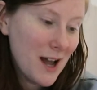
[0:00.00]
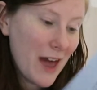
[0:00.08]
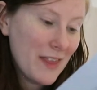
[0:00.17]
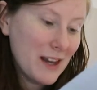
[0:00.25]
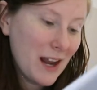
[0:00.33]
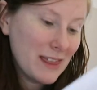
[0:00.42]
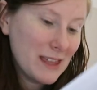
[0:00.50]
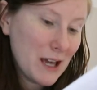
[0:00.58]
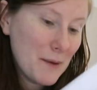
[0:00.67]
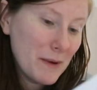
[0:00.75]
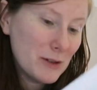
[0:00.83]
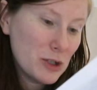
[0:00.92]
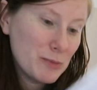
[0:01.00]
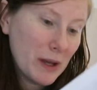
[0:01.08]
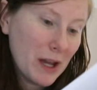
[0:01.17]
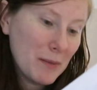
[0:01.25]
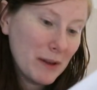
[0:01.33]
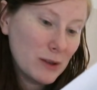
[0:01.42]
and then I think I may just pick
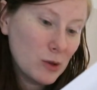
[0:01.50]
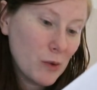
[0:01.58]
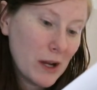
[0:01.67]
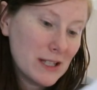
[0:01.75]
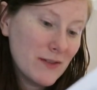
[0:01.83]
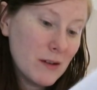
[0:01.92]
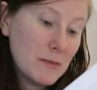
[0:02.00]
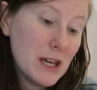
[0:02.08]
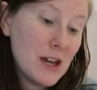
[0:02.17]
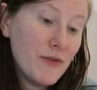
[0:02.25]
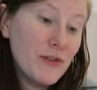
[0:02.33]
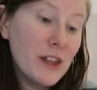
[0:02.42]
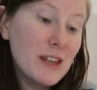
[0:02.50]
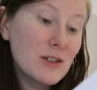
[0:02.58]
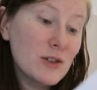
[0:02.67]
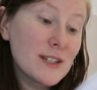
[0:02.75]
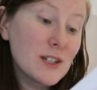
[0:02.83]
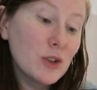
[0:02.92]
up like the rest of them if these
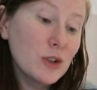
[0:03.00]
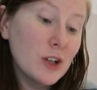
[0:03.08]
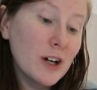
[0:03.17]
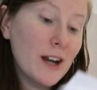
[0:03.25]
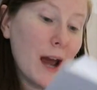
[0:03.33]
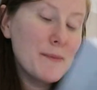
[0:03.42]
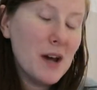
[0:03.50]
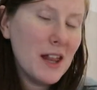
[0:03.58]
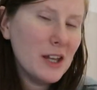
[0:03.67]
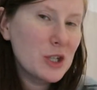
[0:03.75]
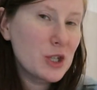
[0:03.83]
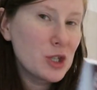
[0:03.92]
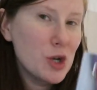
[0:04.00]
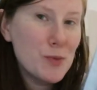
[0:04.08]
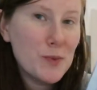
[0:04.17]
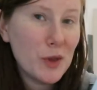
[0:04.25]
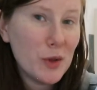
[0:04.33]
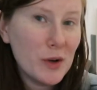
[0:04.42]
are still good. I'm not like
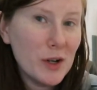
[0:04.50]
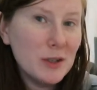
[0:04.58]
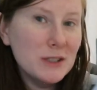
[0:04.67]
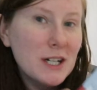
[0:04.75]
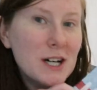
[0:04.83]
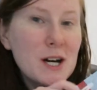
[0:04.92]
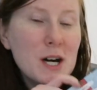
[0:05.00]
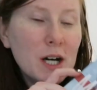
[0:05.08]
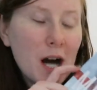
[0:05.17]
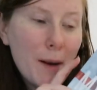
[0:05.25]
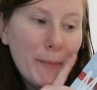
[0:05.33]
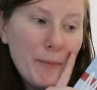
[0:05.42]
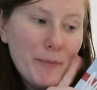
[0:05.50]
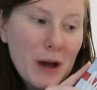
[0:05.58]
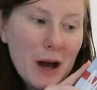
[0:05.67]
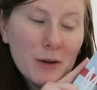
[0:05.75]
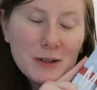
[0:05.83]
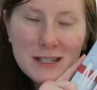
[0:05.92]
super thrilled
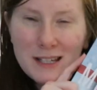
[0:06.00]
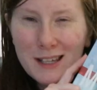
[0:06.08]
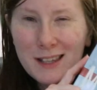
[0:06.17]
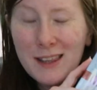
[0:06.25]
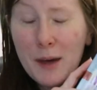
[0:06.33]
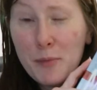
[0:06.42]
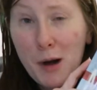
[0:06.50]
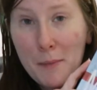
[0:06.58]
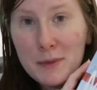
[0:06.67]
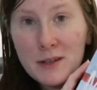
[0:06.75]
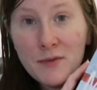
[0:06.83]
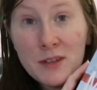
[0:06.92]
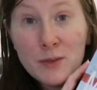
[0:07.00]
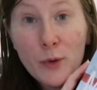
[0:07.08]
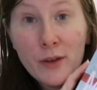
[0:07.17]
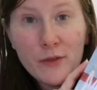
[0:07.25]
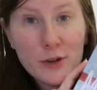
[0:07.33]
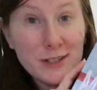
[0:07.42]
about the premise of this
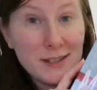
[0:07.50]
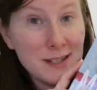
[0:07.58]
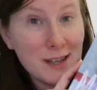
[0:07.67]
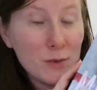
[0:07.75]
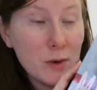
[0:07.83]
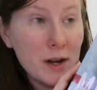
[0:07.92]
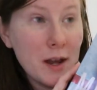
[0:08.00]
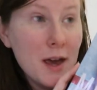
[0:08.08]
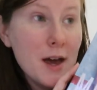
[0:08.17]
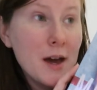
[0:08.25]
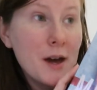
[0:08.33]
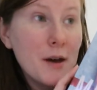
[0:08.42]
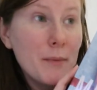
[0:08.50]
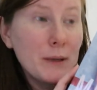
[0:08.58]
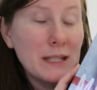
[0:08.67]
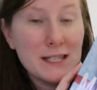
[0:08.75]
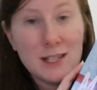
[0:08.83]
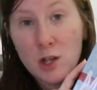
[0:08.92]
one versus the other one, but
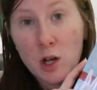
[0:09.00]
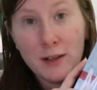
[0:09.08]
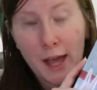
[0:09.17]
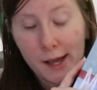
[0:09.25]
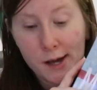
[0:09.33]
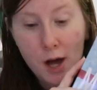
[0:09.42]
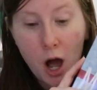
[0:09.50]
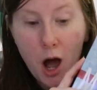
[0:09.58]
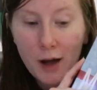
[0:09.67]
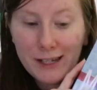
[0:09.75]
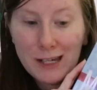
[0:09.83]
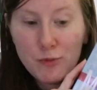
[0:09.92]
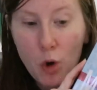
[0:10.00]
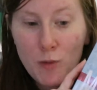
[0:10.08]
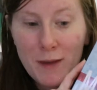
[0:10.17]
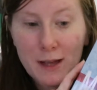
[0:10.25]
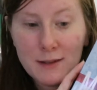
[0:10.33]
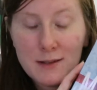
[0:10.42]
this is all like hockey
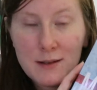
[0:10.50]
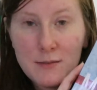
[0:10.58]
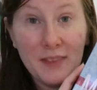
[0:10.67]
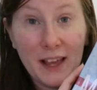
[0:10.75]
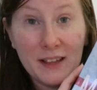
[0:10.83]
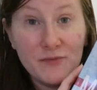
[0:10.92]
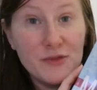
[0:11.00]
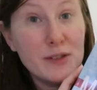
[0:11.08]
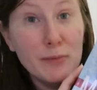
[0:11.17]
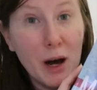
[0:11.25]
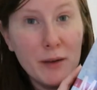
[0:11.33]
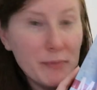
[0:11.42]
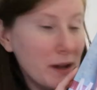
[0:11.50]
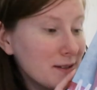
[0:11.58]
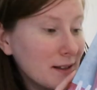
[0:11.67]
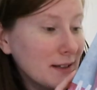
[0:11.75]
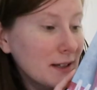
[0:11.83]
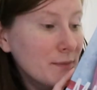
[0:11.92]
romance, like smut
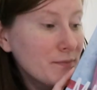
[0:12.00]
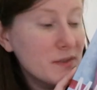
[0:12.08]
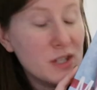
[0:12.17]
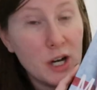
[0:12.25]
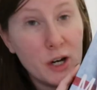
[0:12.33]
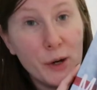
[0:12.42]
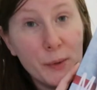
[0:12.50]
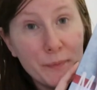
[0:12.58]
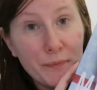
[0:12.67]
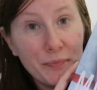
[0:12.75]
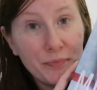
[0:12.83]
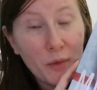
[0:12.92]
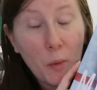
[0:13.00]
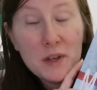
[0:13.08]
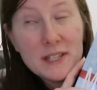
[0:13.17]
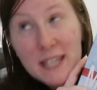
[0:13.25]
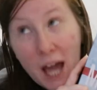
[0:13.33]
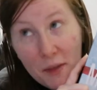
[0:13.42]
basically. So we'll
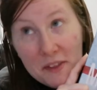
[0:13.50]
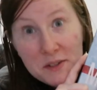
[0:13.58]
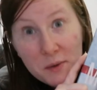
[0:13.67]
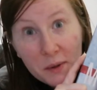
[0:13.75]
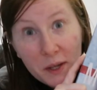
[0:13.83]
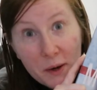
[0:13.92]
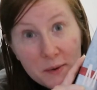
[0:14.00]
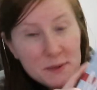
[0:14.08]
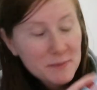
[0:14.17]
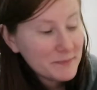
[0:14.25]
see how this one goes.